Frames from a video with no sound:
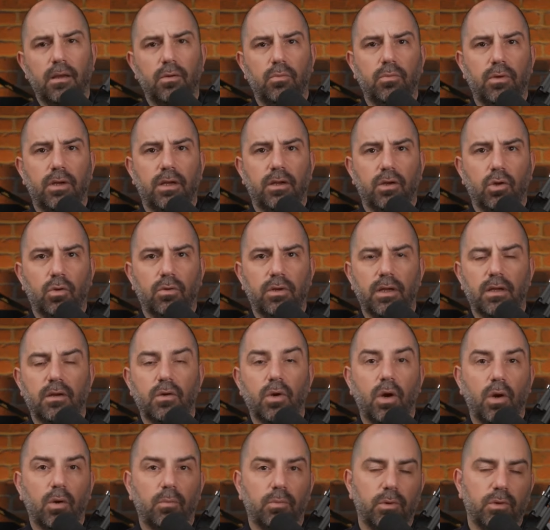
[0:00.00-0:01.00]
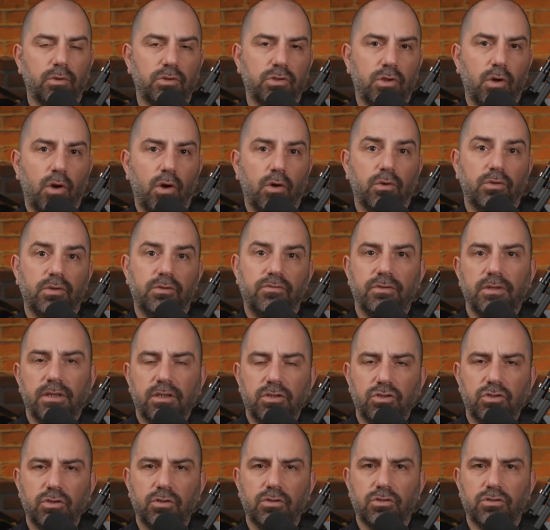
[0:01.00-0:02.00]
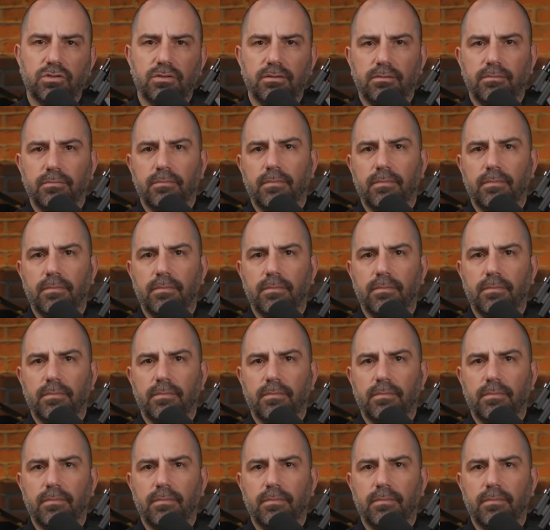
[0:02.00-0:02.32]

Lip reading: reloading almost all the features